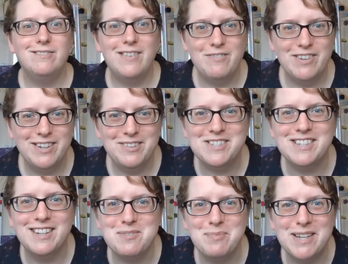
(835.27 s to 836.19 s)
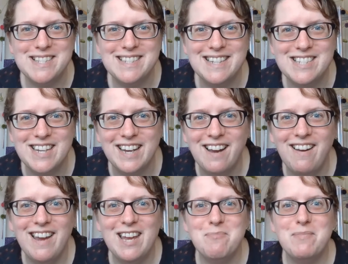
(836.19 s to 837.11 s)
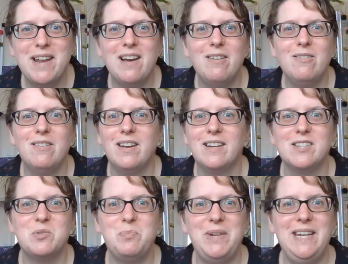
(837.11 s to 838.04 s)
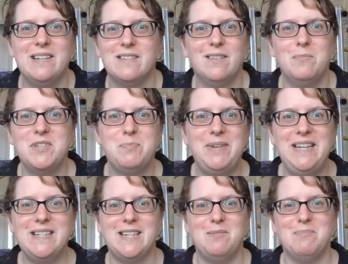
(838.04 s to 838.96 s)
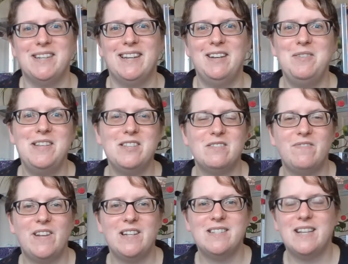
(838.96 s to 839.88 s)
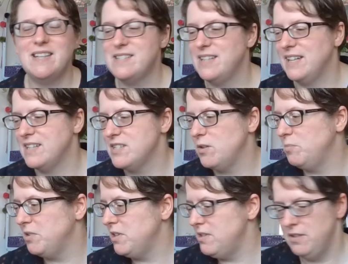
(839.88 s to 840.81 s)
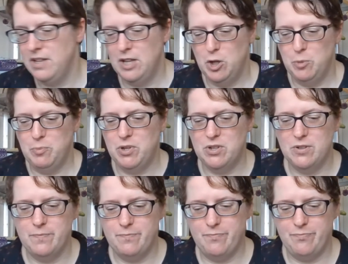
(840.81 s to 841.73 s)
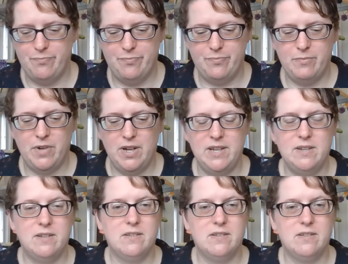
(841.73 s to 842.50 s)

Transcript: Revolutionise my stitching. I am now like I'm a speed demon now. It's fantastic. So I'm going to put my